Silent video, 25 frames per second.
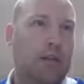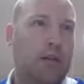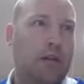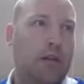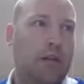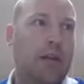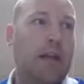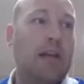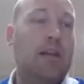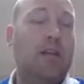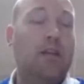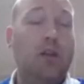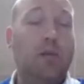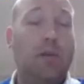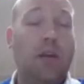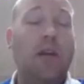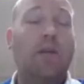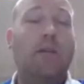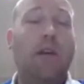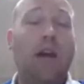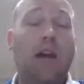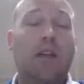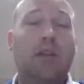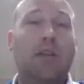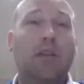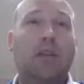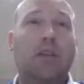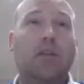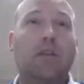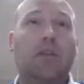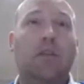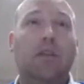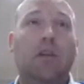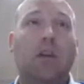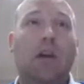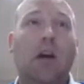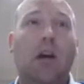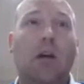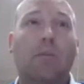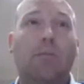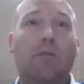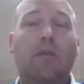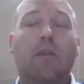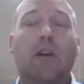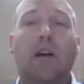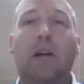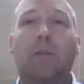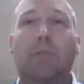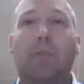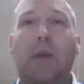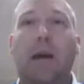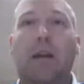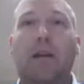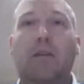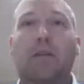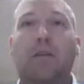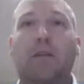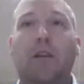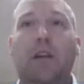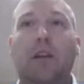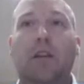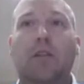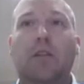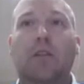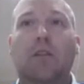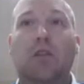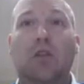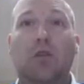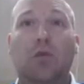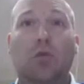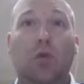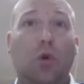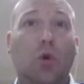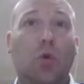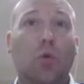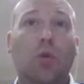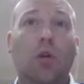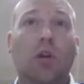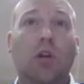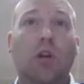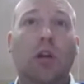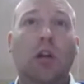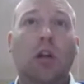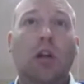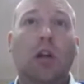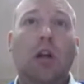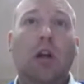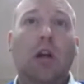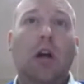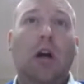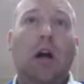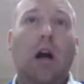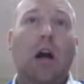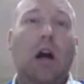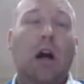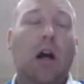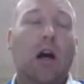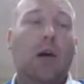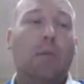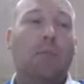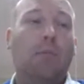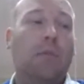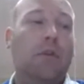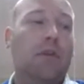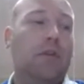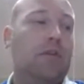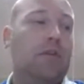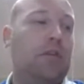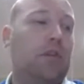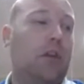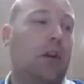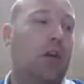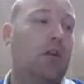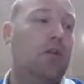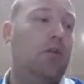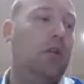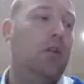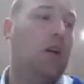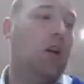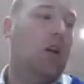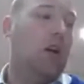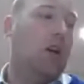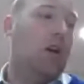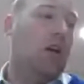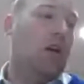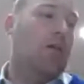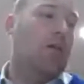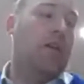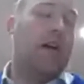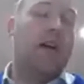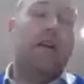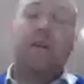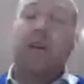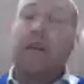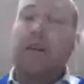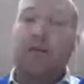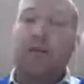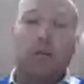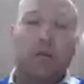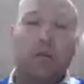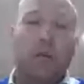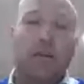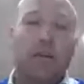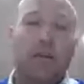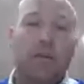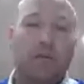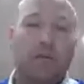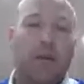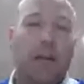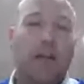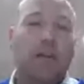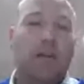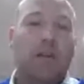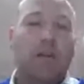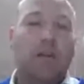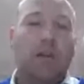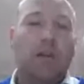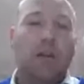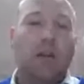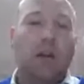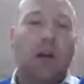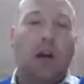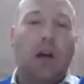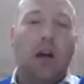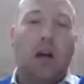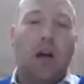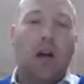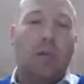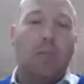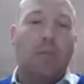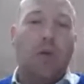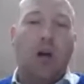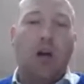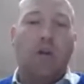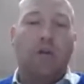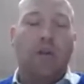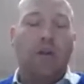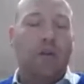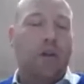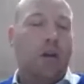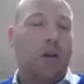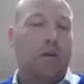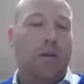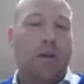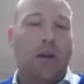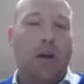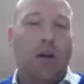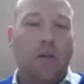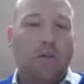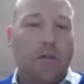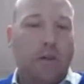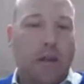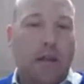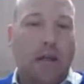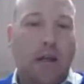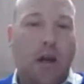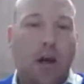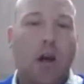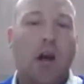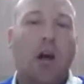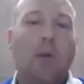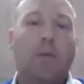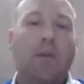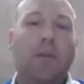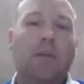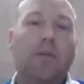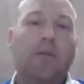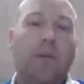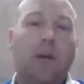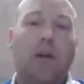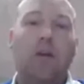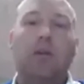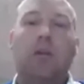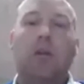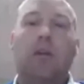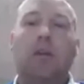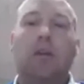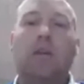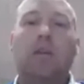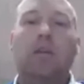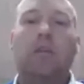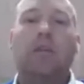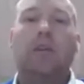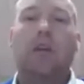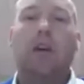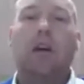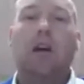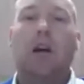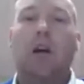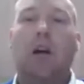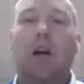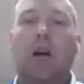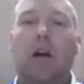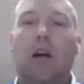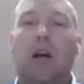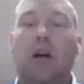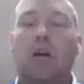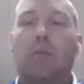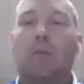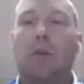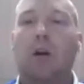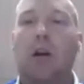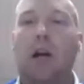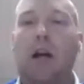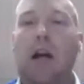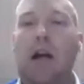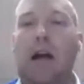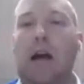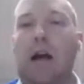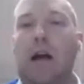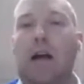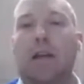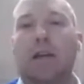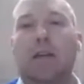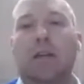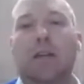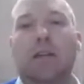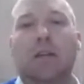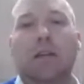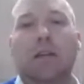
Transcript: these new innovations provide a benefit to all. So there's always a risk of an overly urban focus, and